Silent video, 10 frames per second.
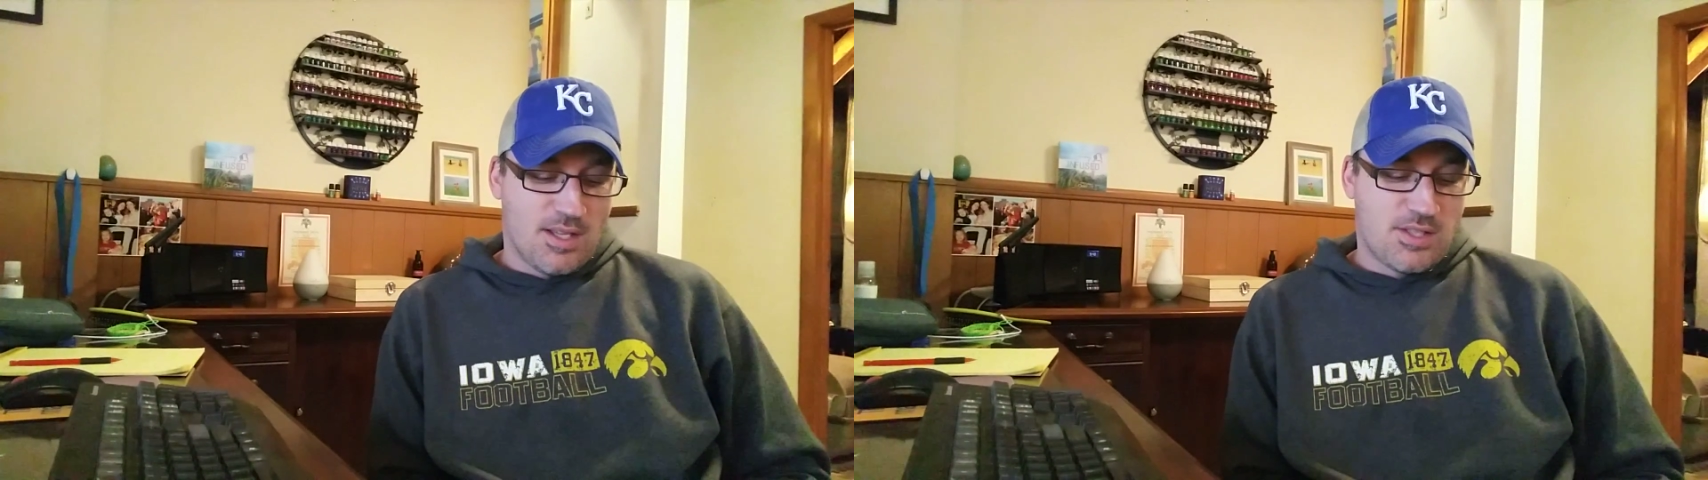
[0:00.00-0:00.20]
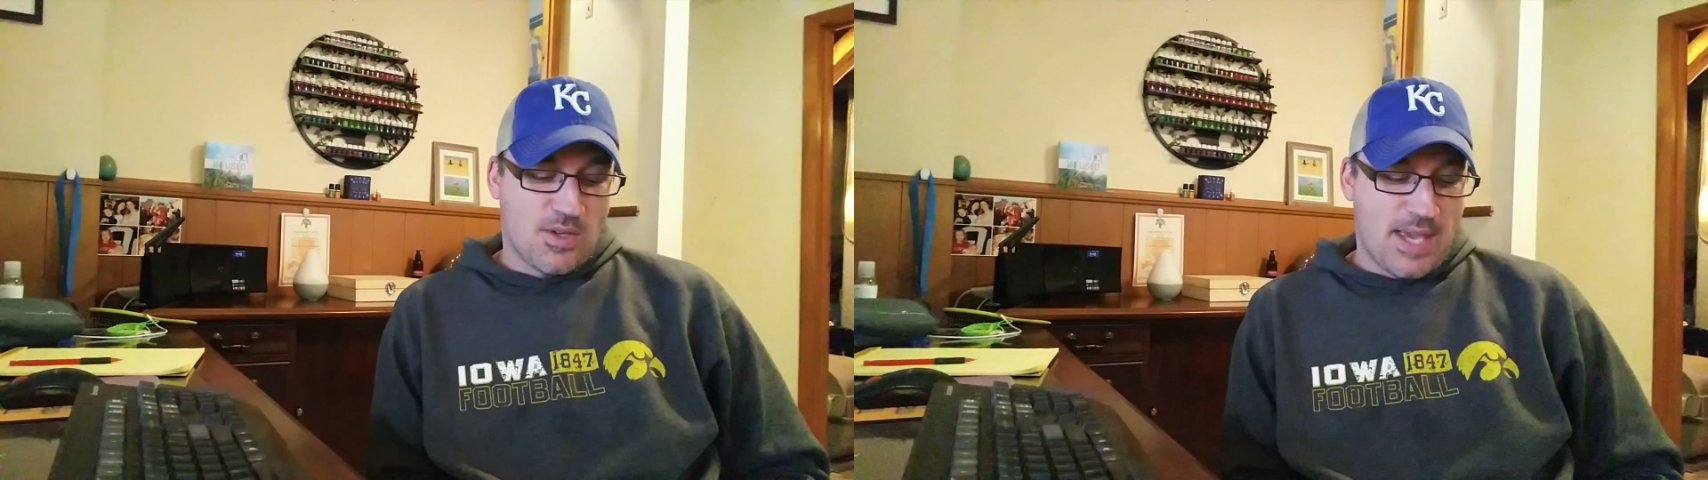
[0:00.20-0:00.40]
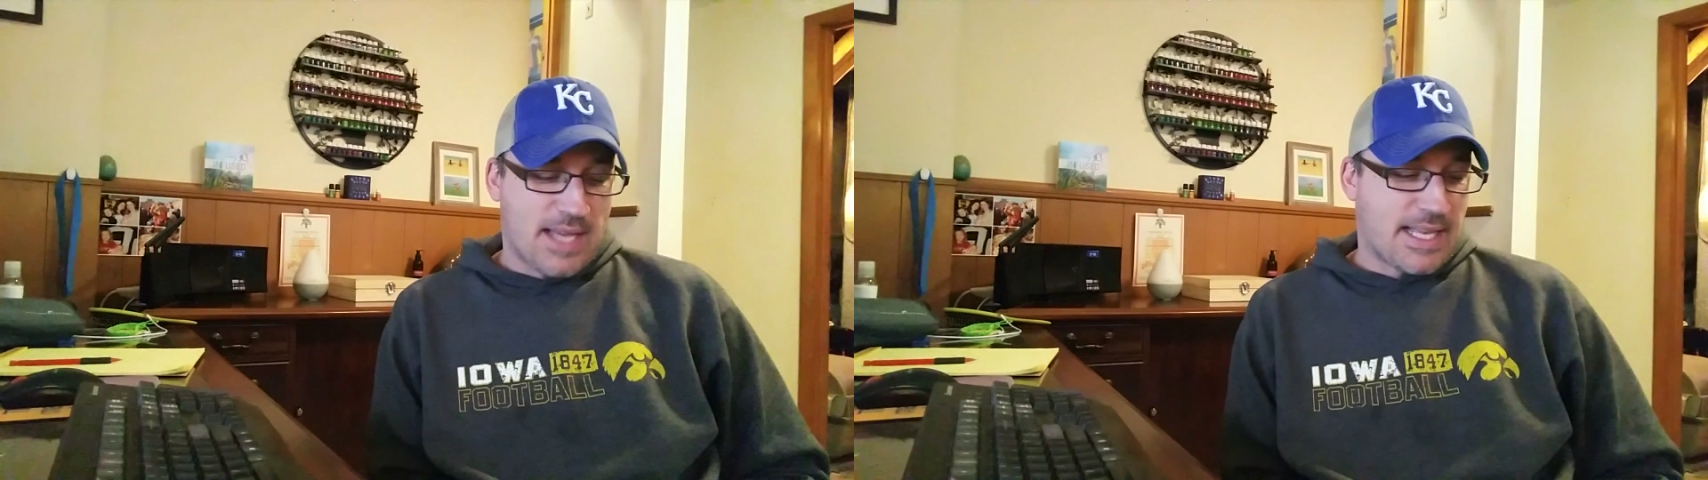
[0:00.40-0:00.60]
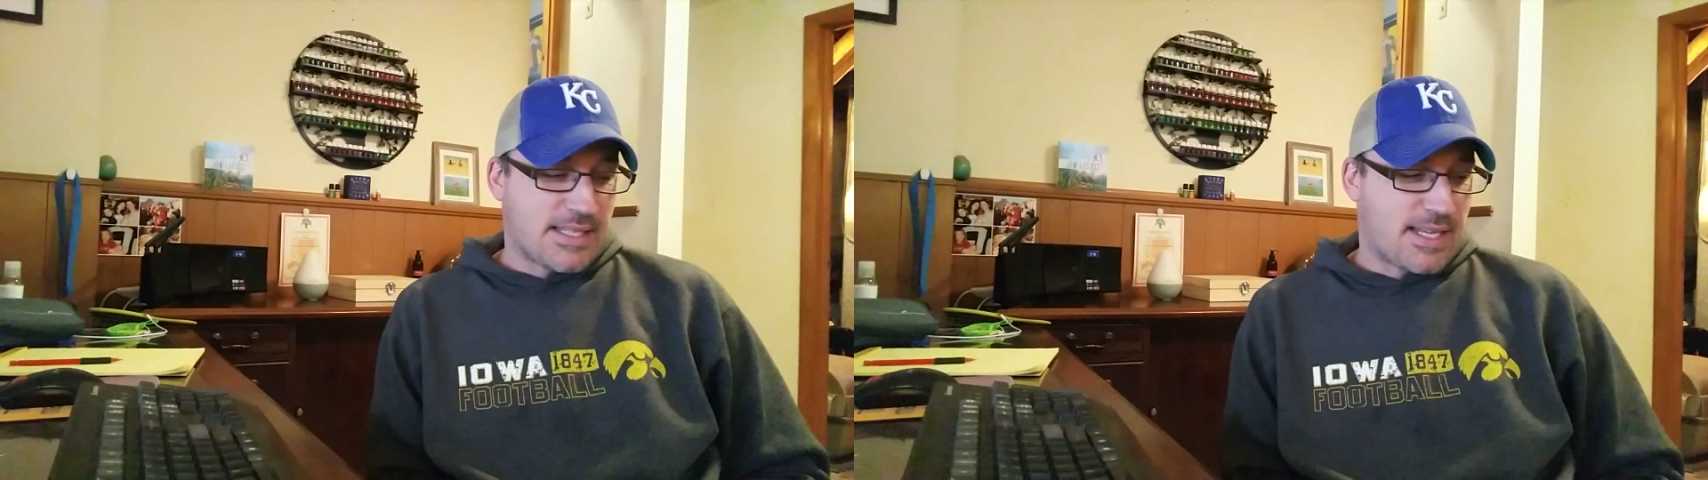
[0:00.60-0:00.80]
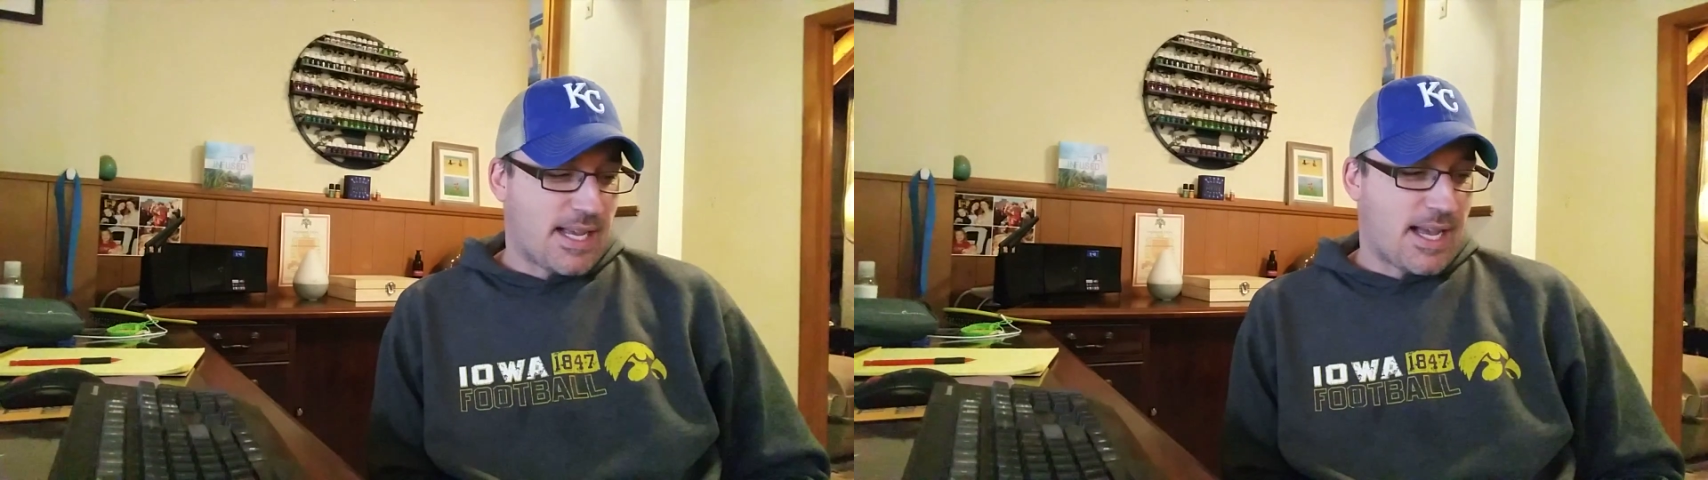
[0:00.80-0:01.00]
so yeah,
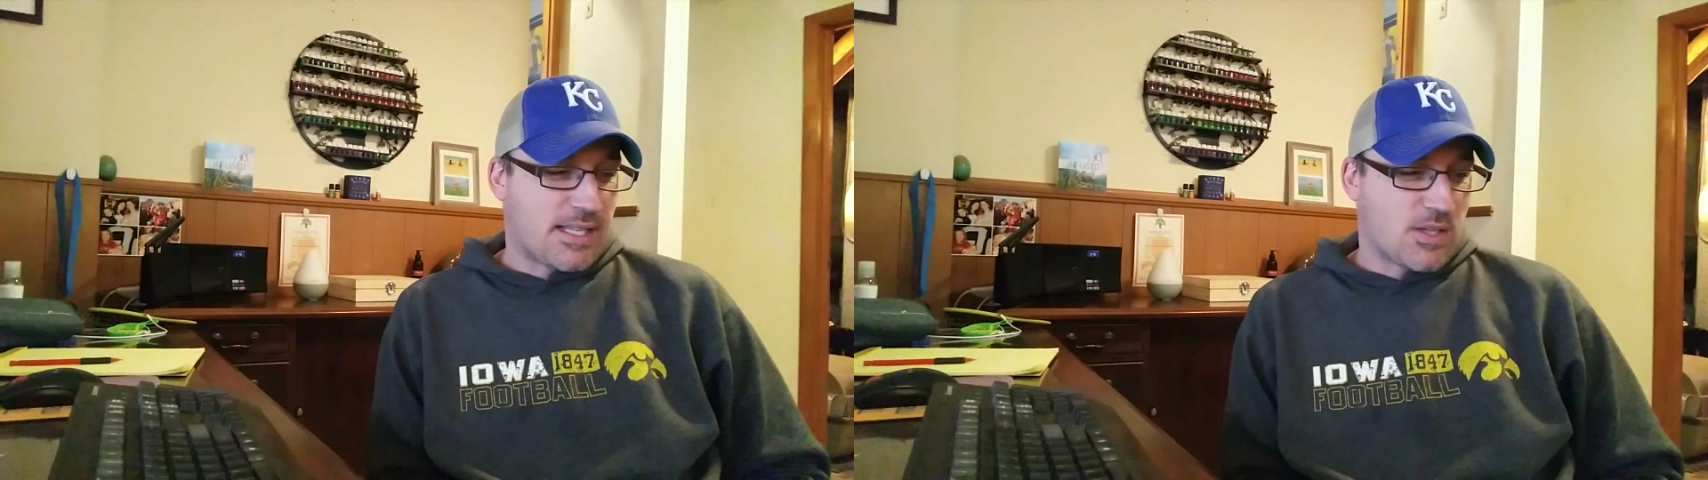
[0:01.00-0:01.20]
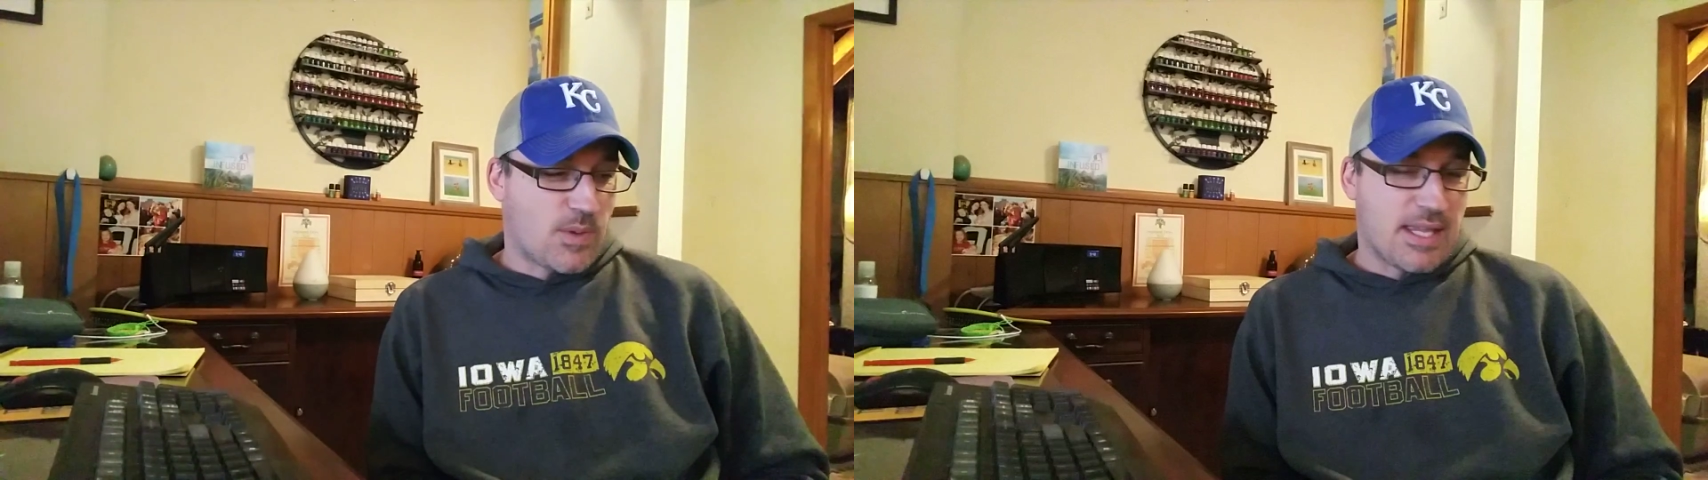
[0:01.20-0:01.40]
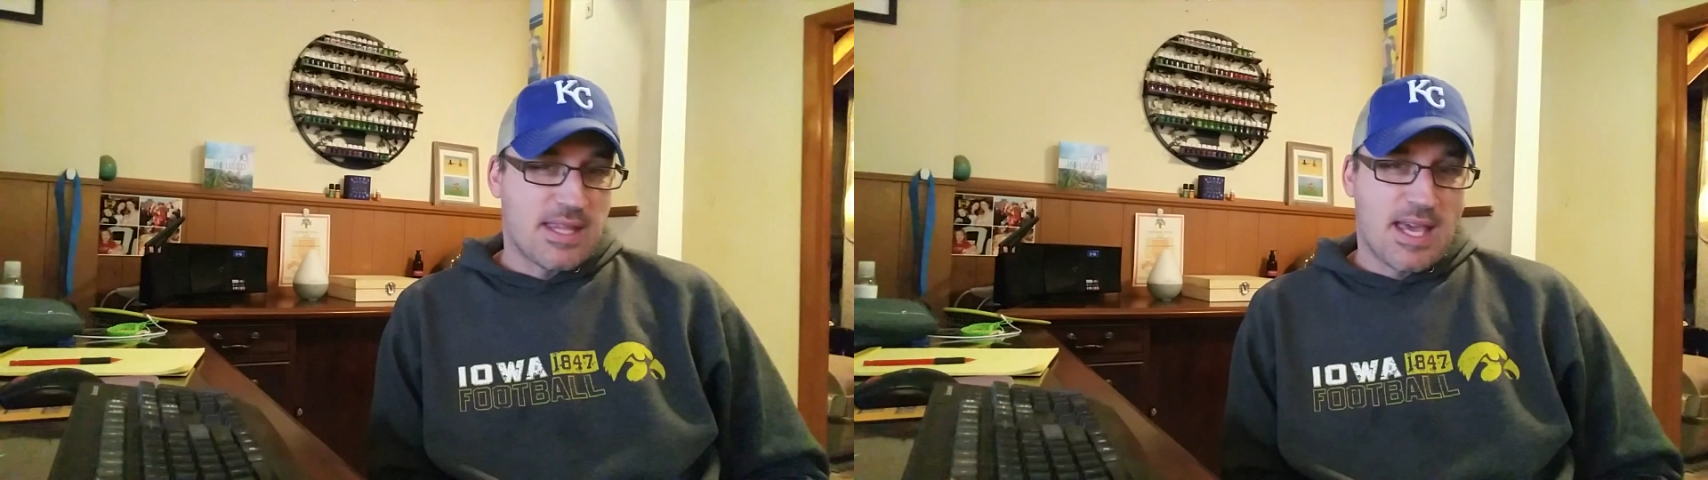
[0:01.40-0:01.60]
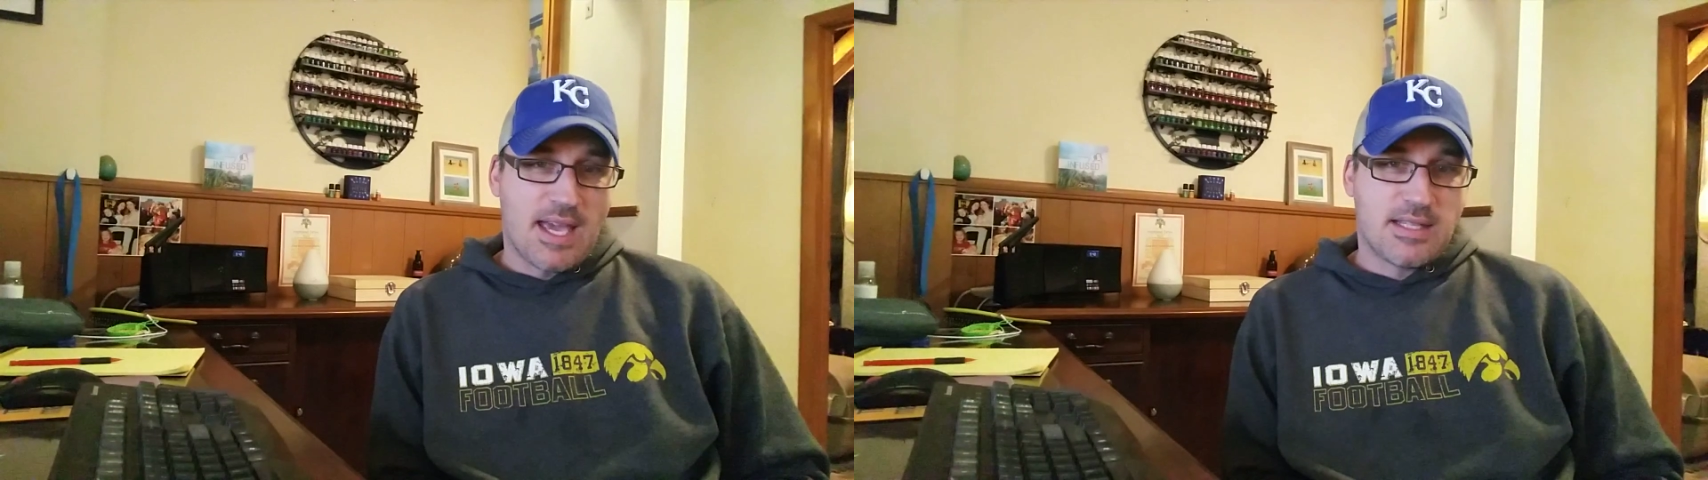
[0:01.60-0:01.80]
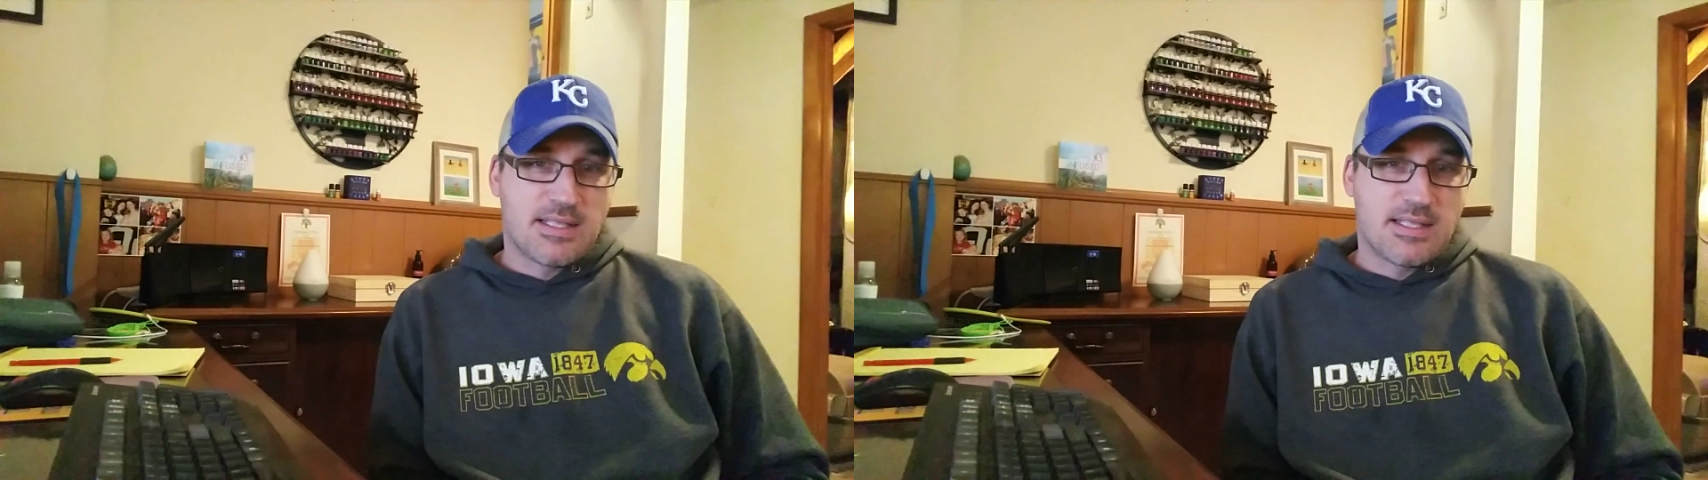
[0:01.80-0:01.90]
that's an that's a weak thing.